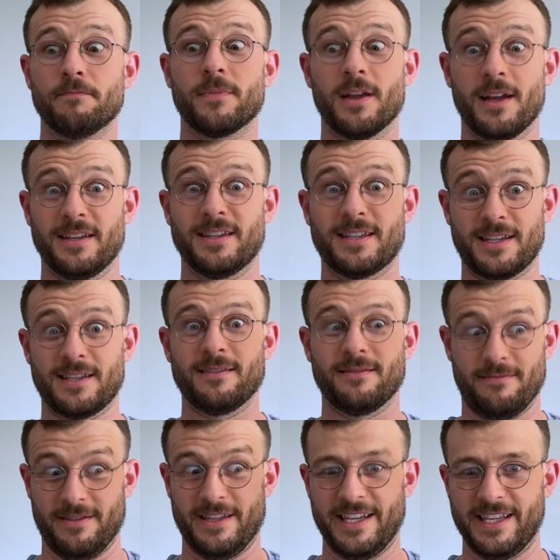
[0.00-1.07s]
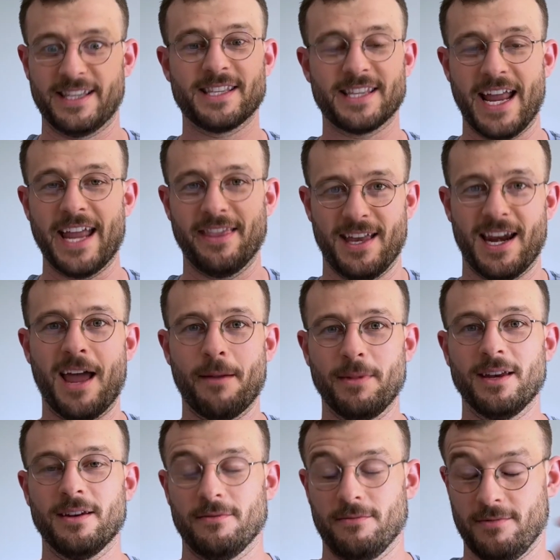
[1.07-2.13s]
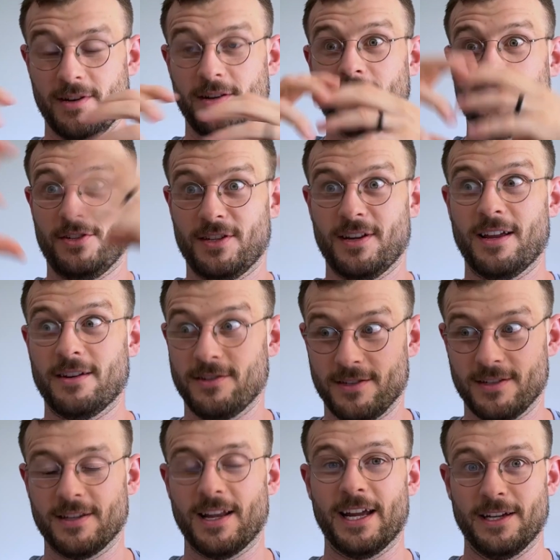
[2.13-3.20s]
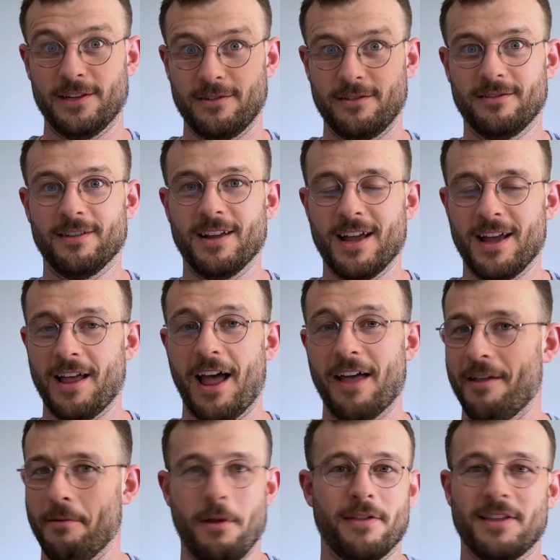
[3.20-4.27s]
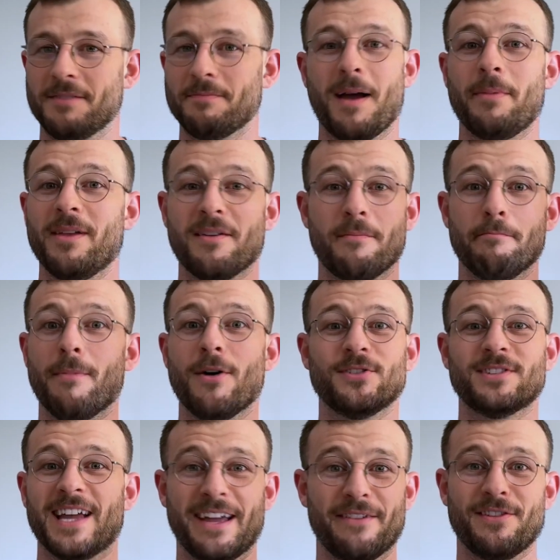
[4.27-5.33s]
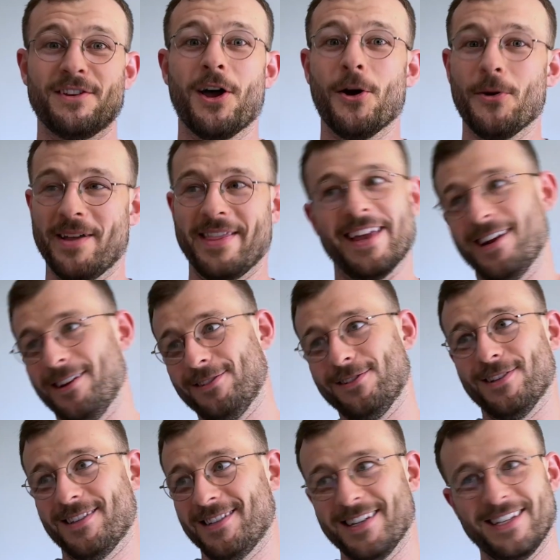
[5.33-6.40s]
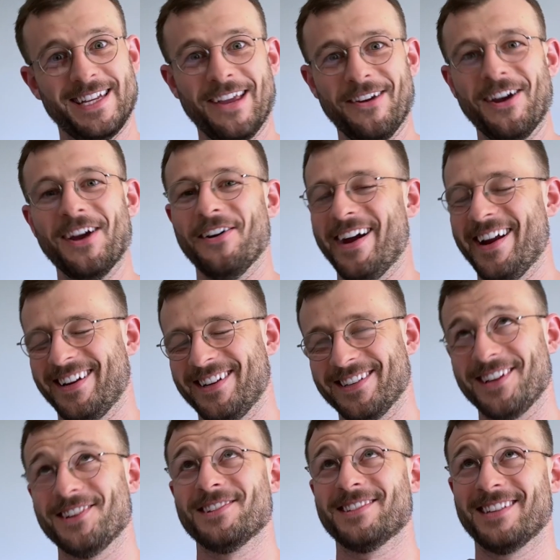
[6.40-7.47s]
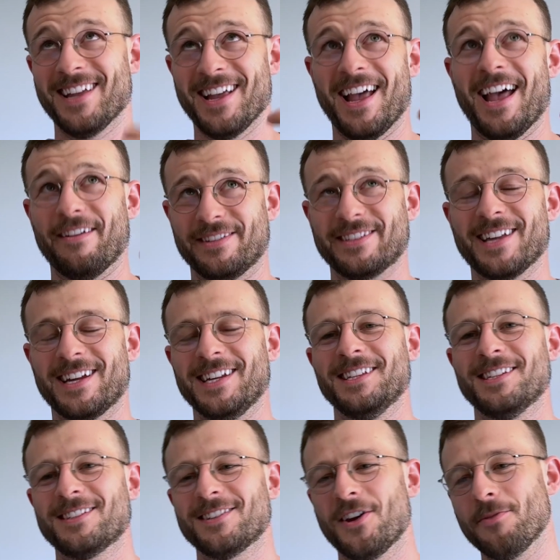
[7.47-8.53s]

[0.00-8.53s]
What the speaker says: this state that I'm in, where just like, this might be the most I ever know, and then it'll just deteriorate because I just have studied so